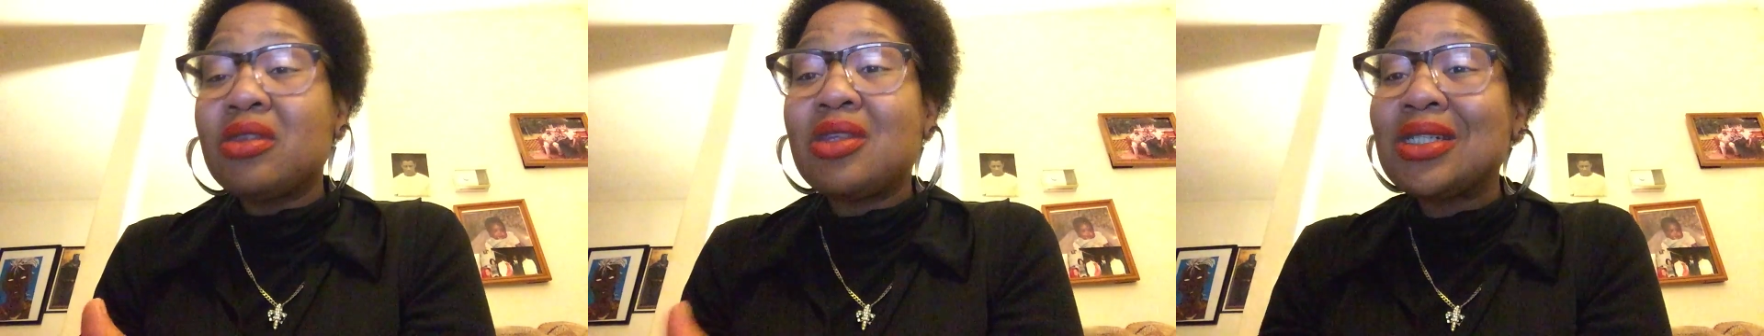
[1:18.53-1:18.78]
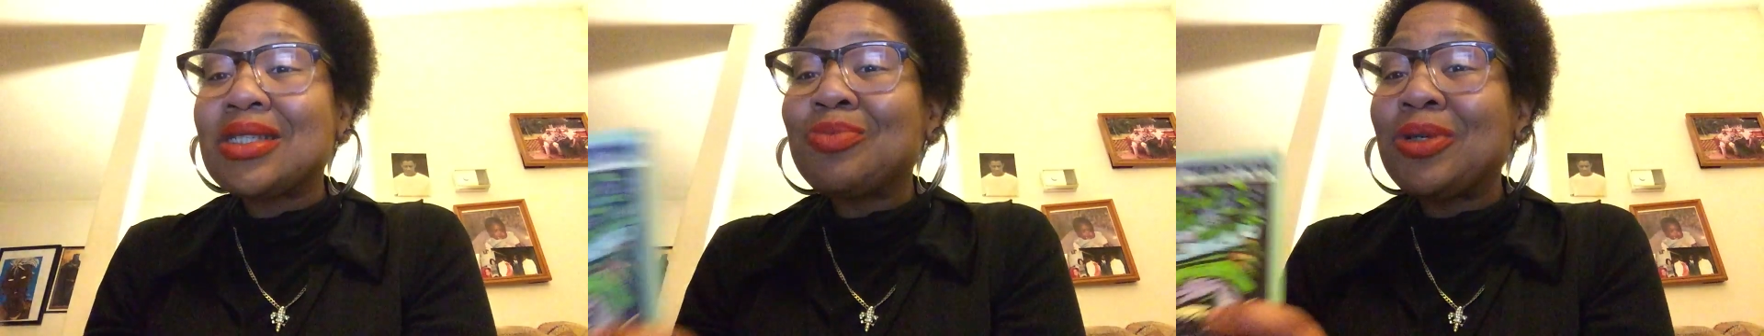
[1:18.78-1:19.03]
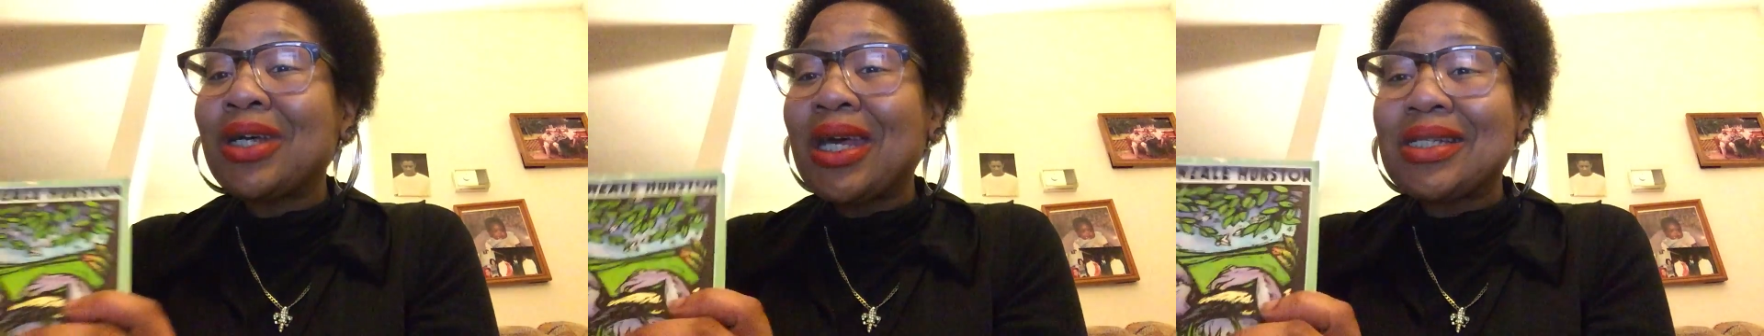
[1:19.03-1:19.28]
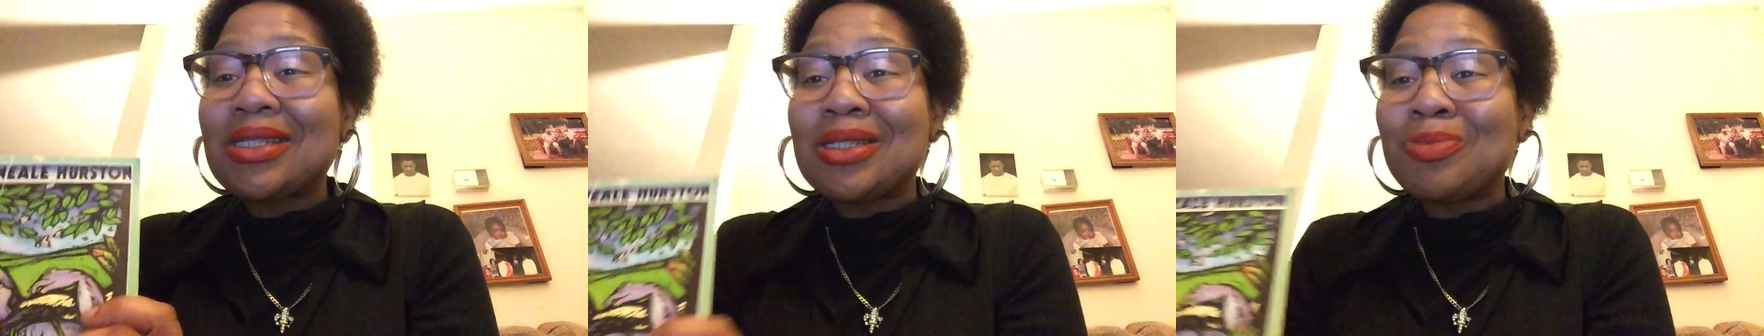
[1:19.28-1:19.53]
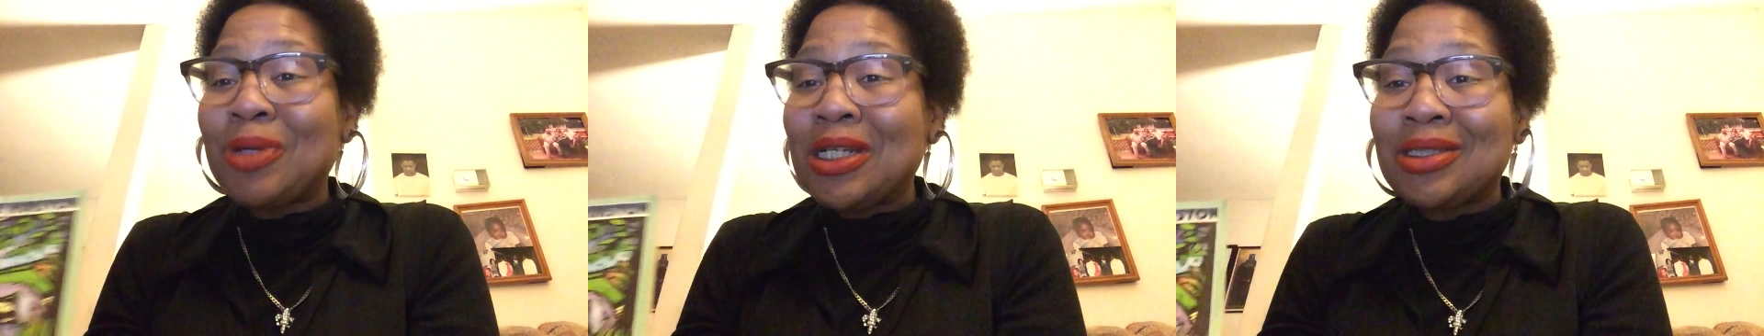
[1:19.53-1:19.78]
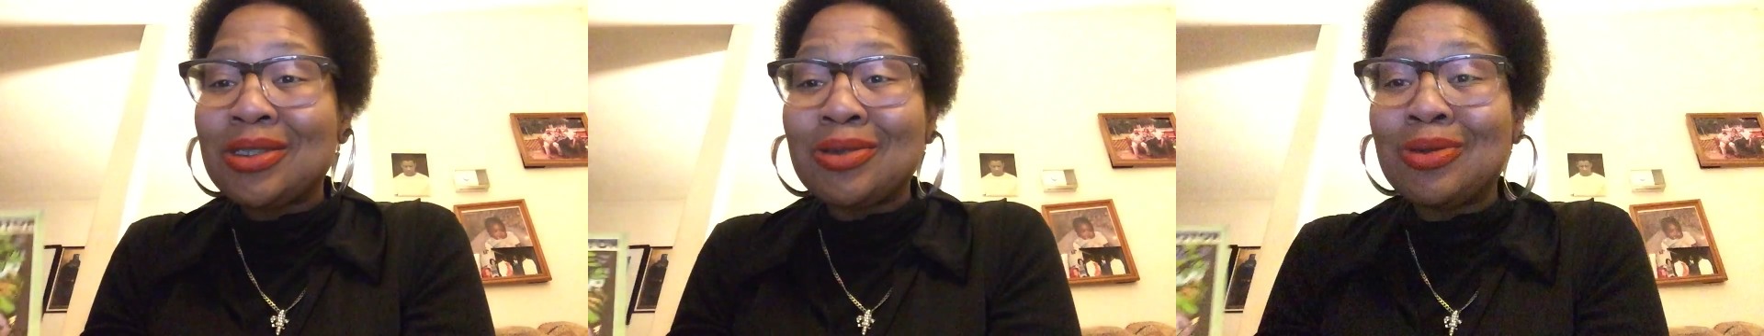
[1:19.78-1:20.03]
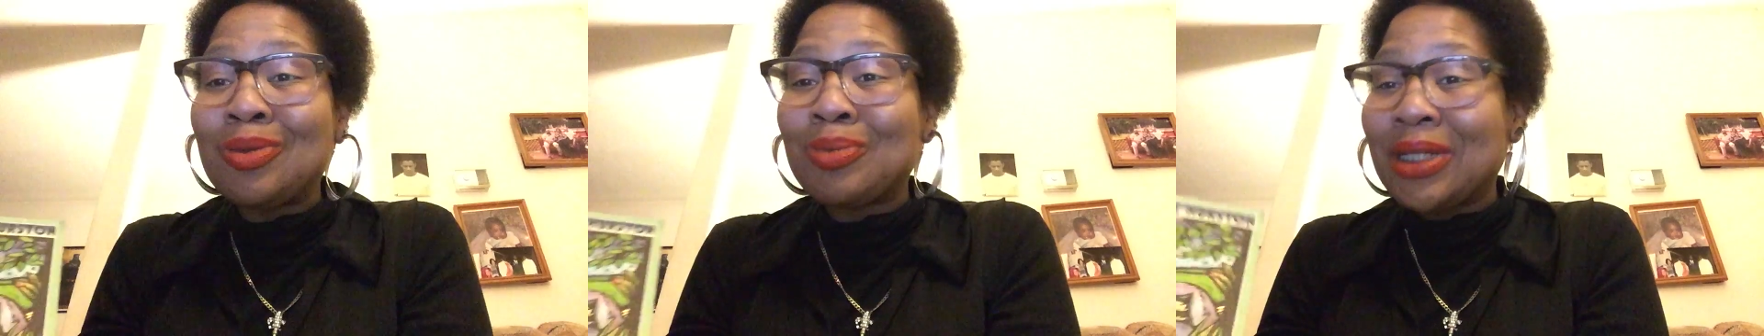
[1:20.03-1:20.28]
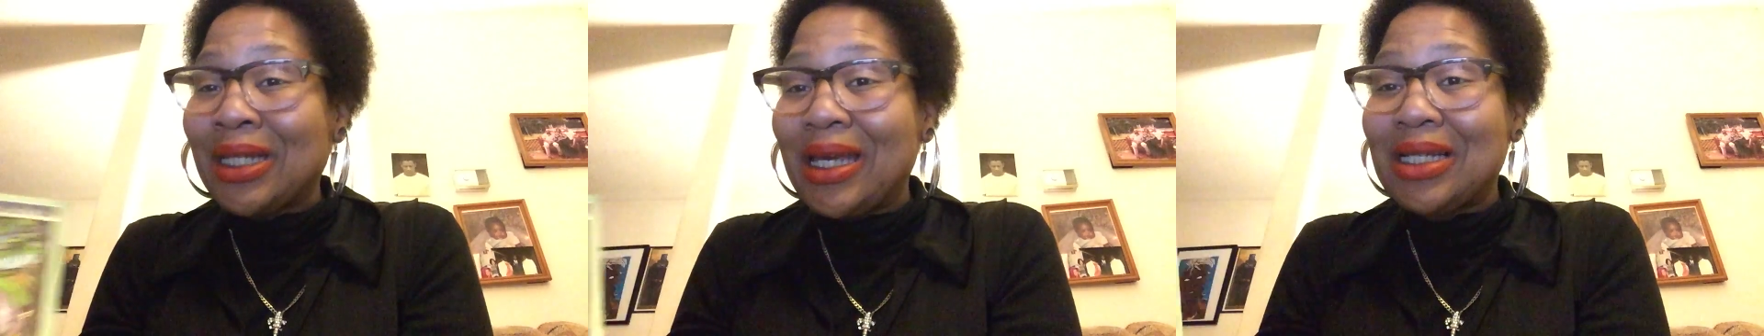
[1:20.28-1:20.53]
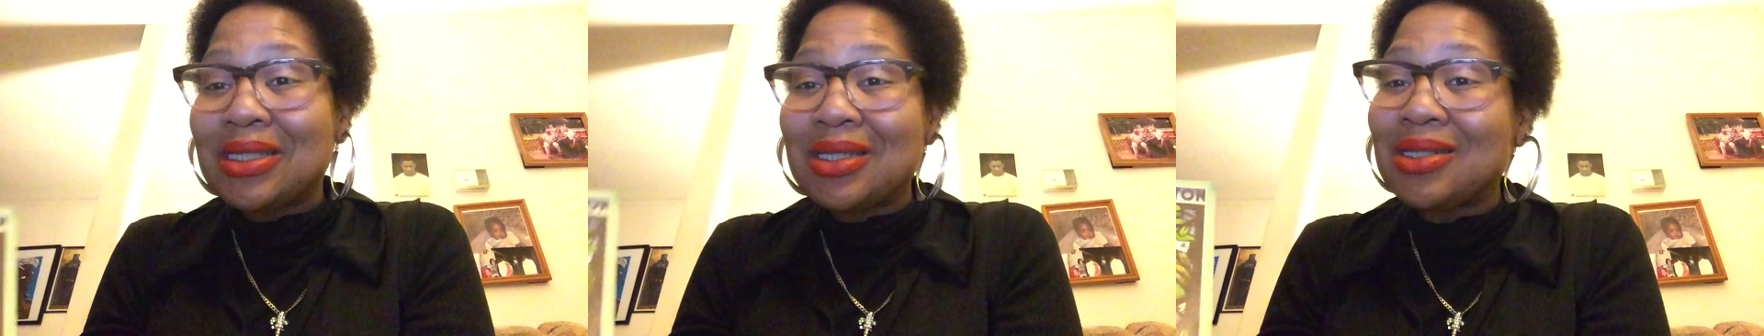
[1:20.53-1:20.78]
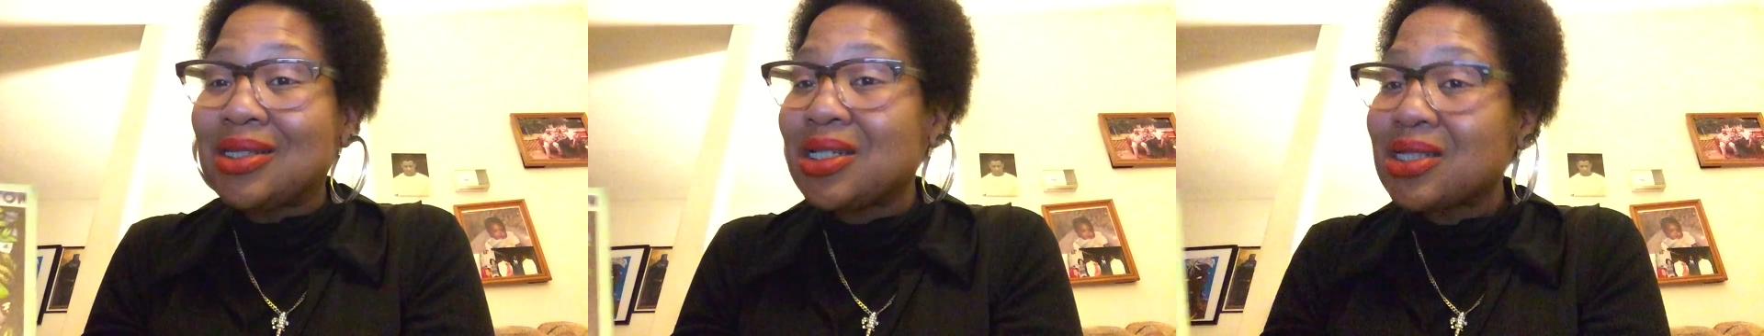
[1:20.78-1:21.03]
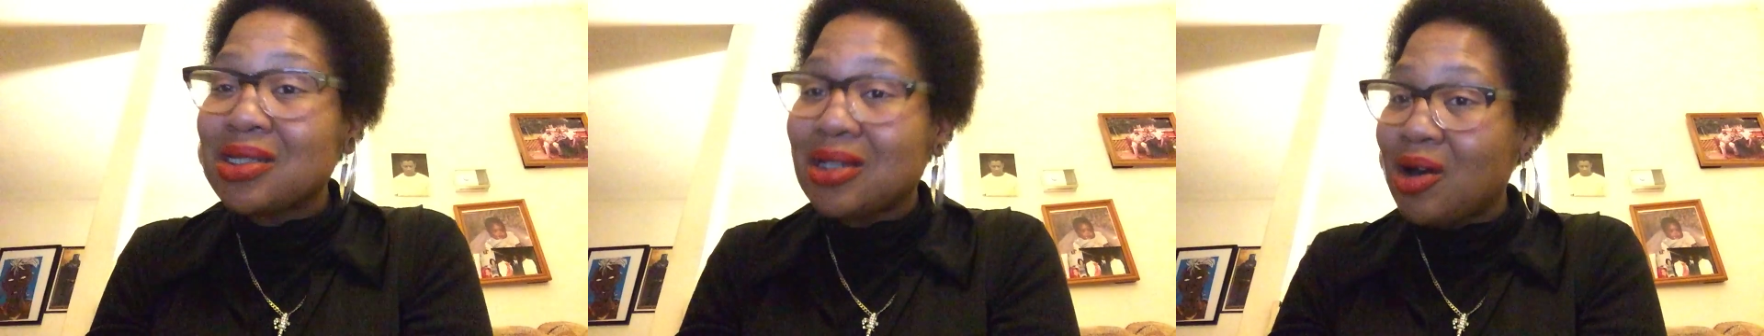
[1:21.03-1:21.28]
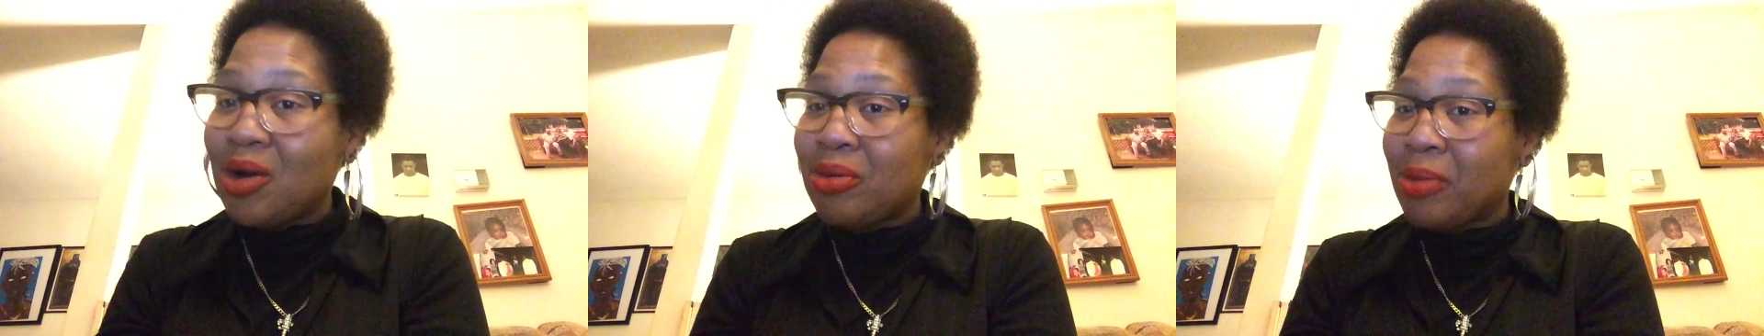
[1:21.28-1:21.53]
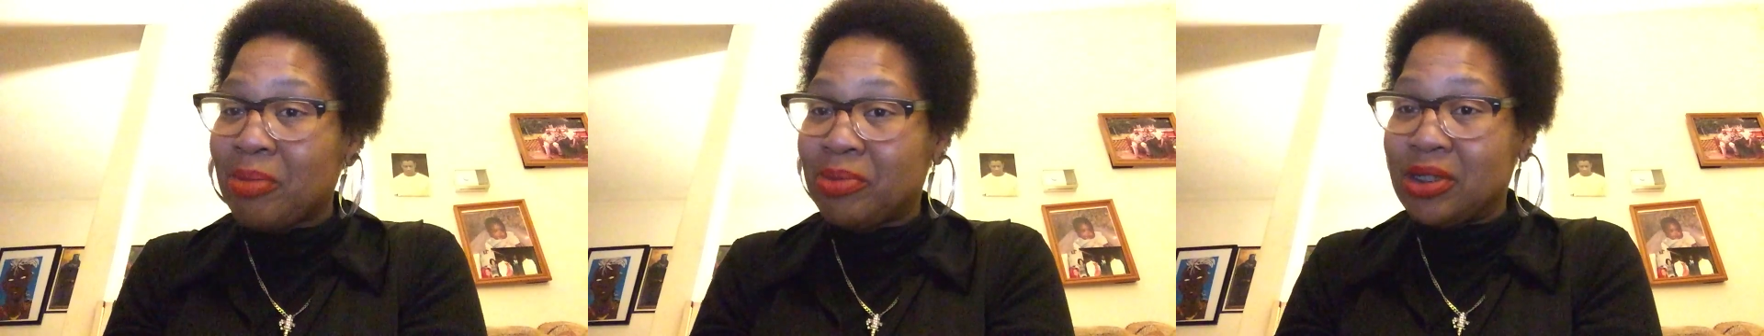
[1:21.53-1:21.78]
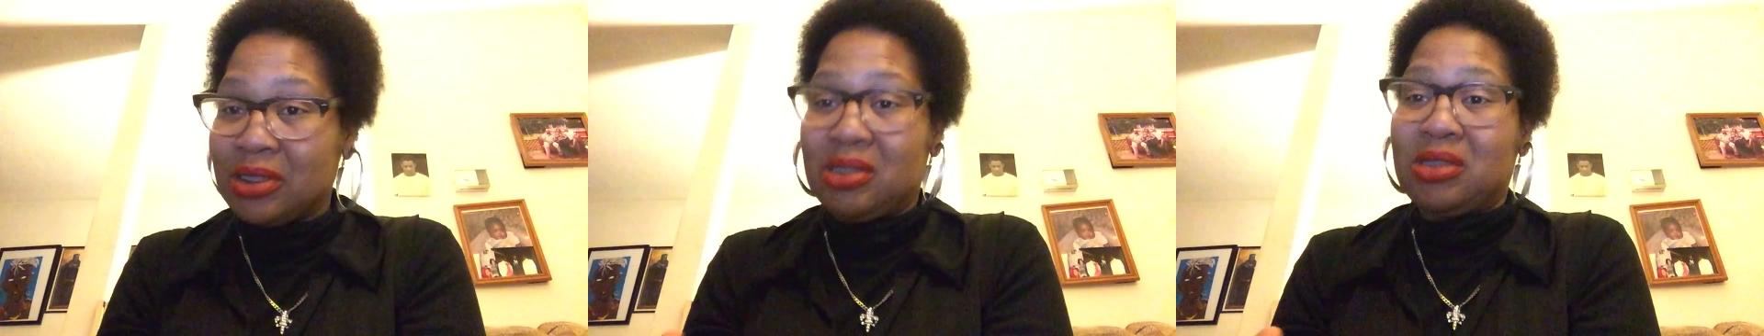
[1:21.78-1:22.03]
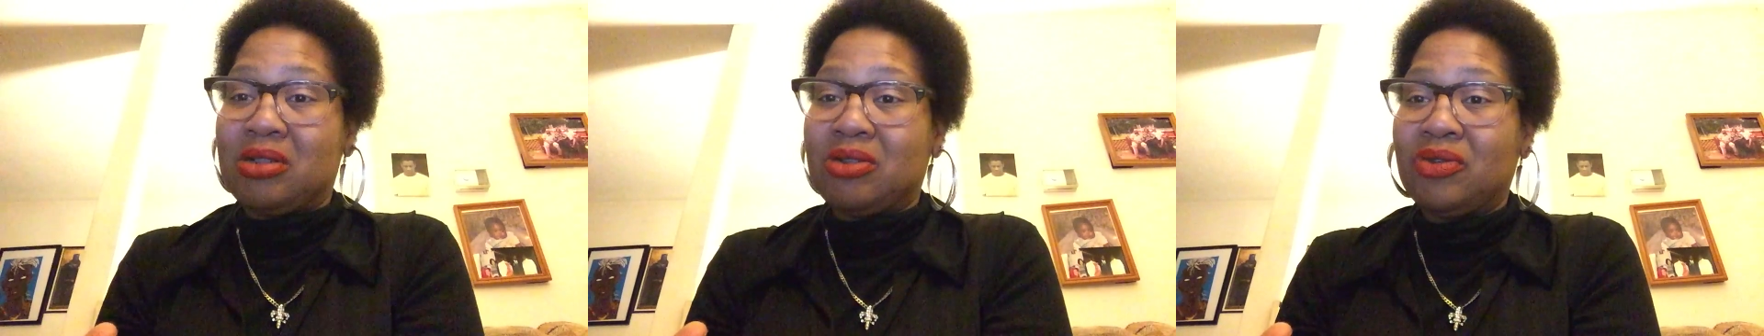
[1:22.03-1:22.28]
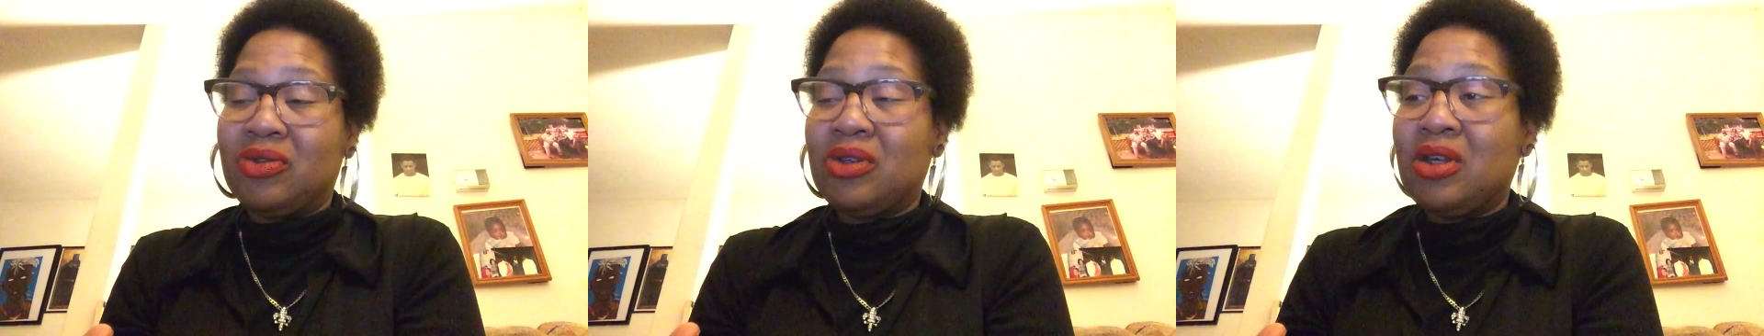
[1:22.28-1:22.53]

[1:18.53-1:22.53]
This book has a special place. It doesn't go on my bookshelf.